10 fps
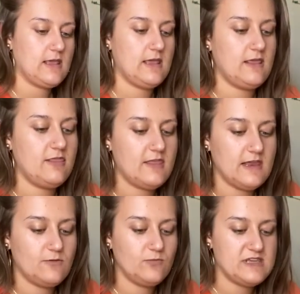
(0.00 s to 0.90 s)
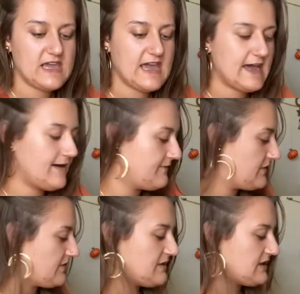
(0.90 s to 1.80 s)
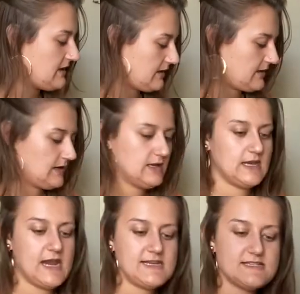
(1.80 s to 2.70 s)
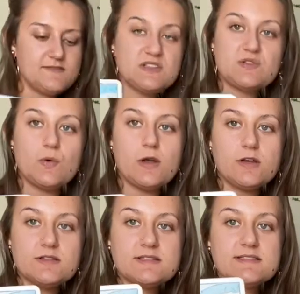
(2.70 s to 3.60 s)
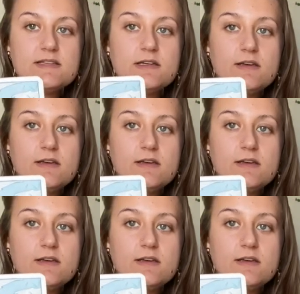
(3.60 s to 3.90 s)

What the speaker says: And then we have the Knight of Swords.